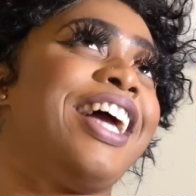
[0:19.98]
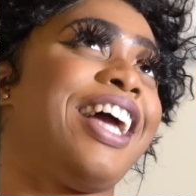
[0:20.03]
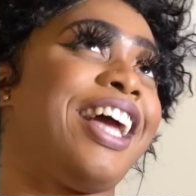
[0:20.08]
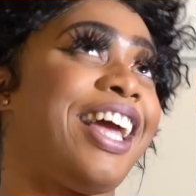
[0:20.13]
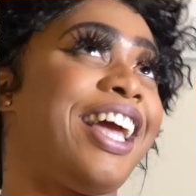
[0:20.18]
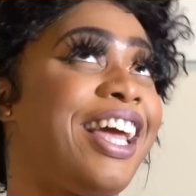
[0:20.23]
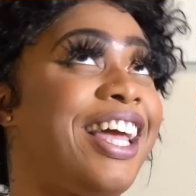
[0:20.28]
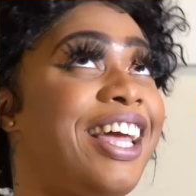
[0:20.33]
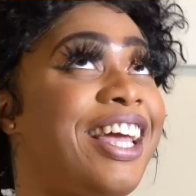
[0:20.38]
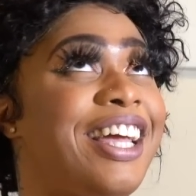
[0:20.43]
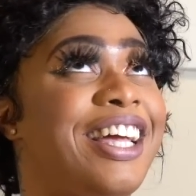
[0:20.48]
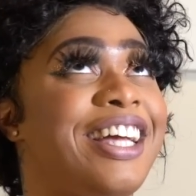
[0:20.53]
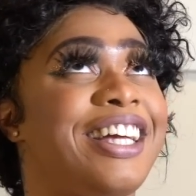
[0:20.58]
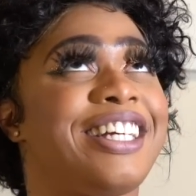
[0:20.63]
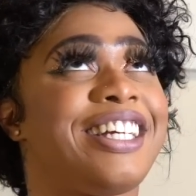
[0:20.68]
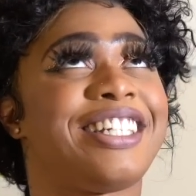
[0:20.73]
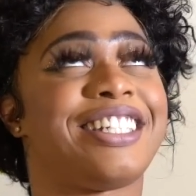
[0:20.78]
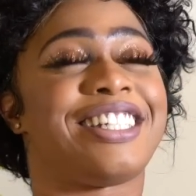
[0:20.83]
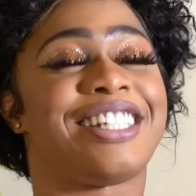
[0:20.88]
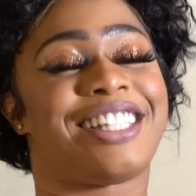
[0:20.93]

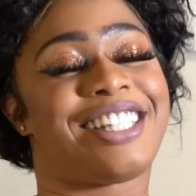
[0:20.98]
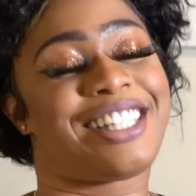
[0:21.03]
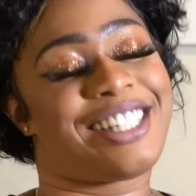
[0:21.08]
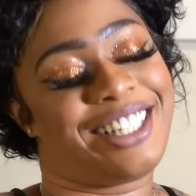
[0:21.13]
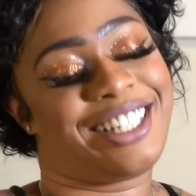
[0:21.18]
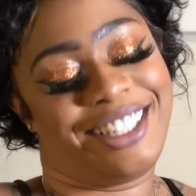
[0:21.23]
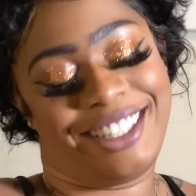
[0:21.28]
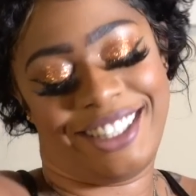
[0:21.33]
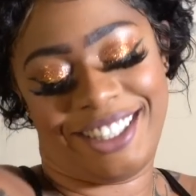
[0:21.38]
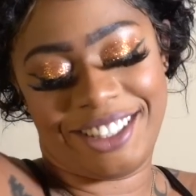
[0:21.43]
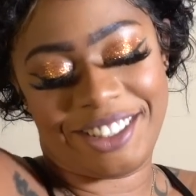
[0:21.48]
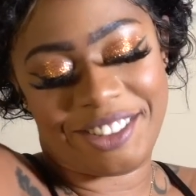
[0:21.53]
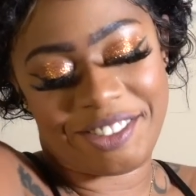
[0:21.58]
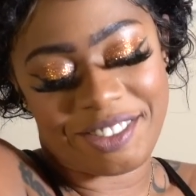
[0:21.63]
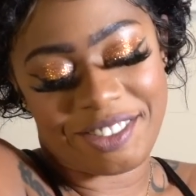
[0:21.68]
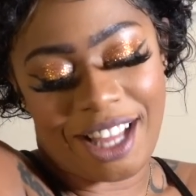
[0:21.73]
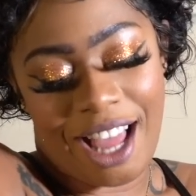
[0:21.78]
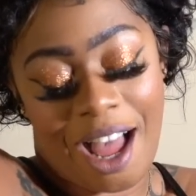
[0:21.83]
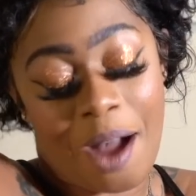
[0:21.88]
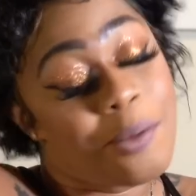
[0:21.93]
and
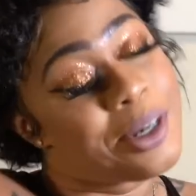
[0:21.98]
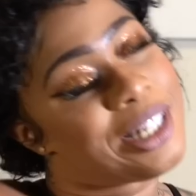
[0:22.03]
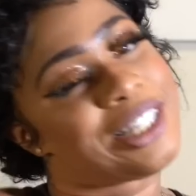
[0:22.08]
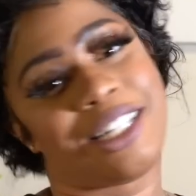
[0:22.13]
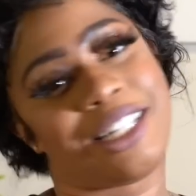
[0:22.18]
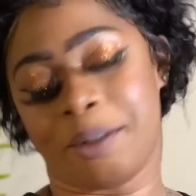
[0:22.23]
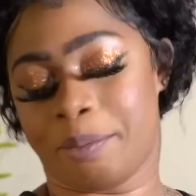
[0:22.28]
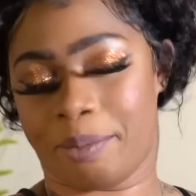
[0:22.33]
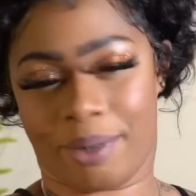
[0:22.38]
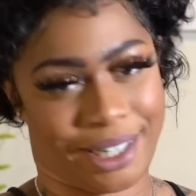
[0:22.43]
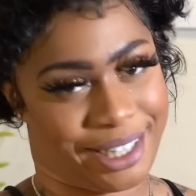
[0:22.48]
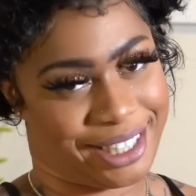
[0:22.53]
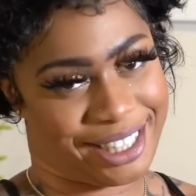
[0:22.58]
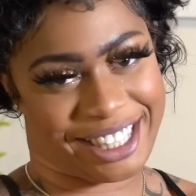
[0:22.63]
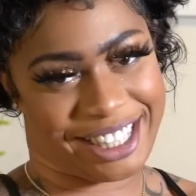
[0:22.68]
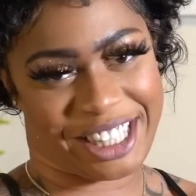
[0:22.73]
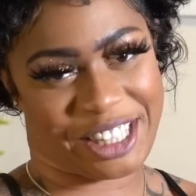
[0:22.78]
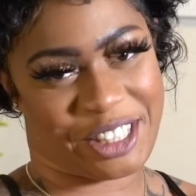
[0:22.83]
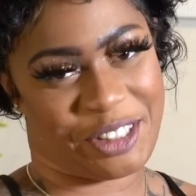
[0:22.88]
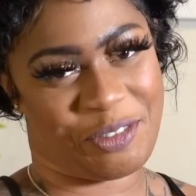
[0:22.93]
I wasn't
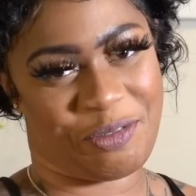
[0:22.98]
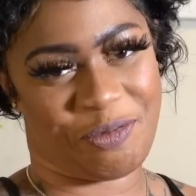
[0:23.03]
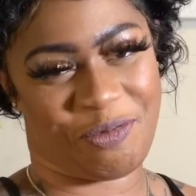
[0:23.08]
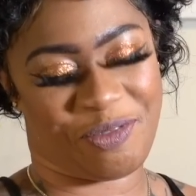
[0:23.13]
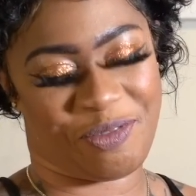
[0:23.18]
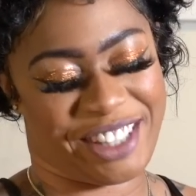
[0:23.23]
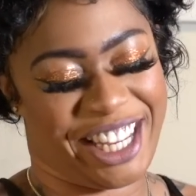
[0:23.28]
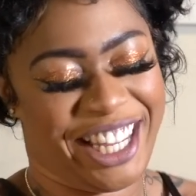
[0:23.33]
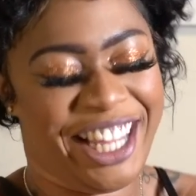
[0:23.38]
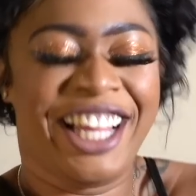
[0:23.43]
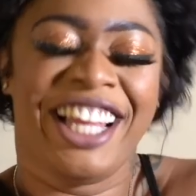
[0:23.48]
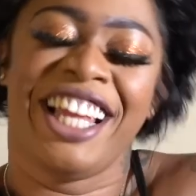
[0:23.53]
impressed. Straight